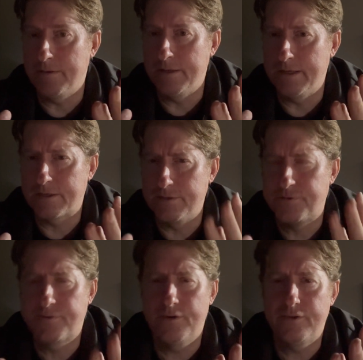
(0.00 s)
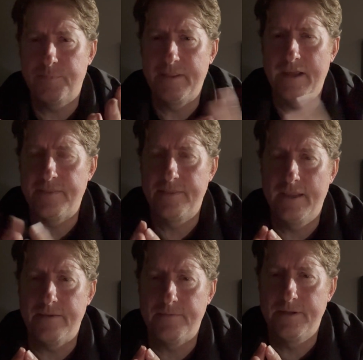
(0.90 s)
it concerns me
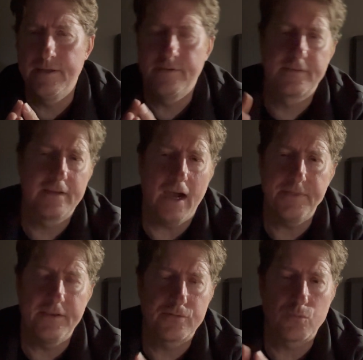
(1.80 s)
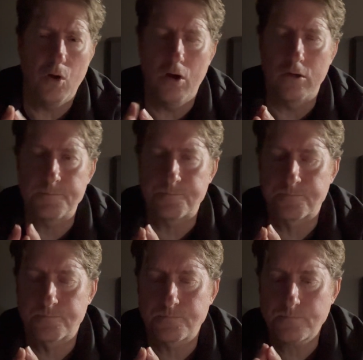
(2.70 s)
that he's got this wrong.
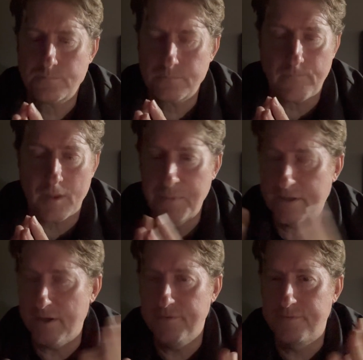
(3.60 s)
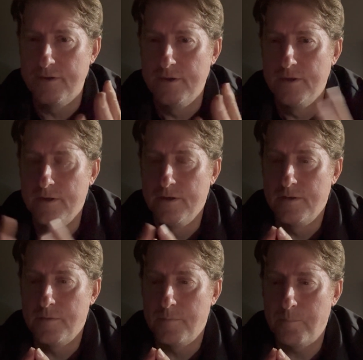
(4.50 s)
Because
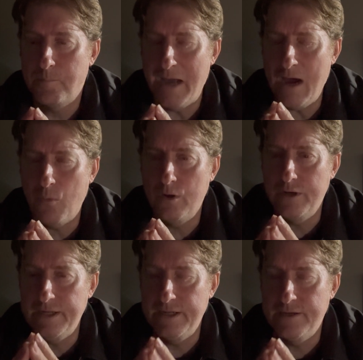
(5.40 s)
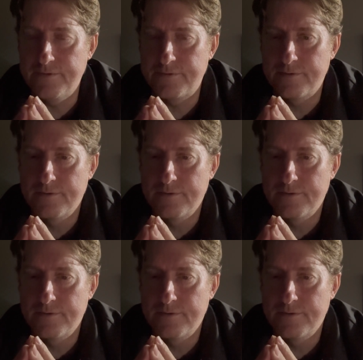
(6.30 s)
power is